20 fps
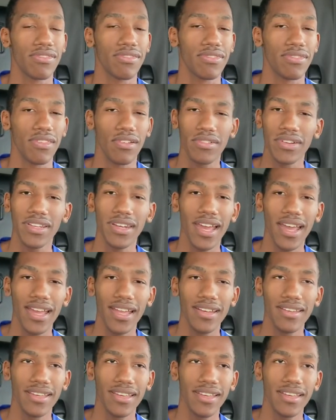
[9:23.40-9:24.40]

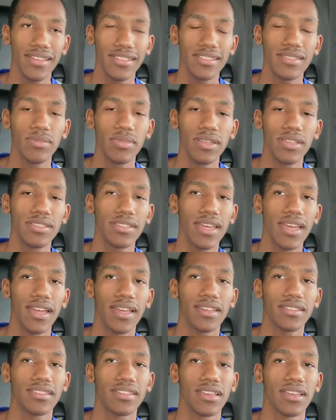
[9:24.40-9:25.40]
39 days to be
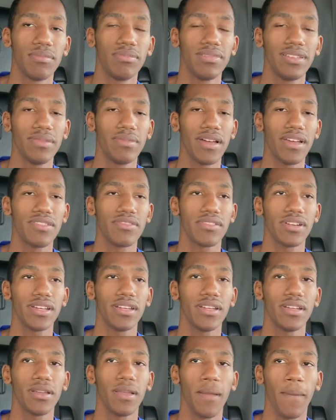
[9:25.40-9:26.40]
exact to complete my
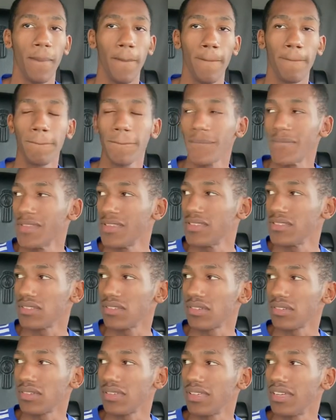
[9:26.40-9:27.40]
training. So
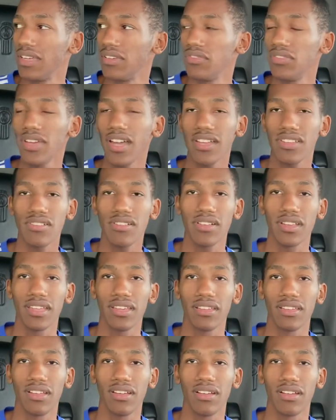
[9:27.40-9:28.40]
if you guys aren't
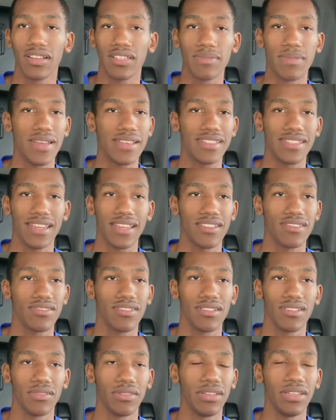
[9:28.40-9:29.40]
getting along, because my second
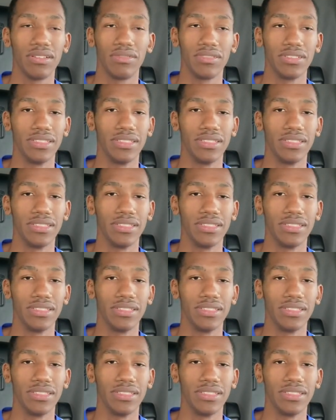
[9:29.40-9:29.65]
trainer, I didn't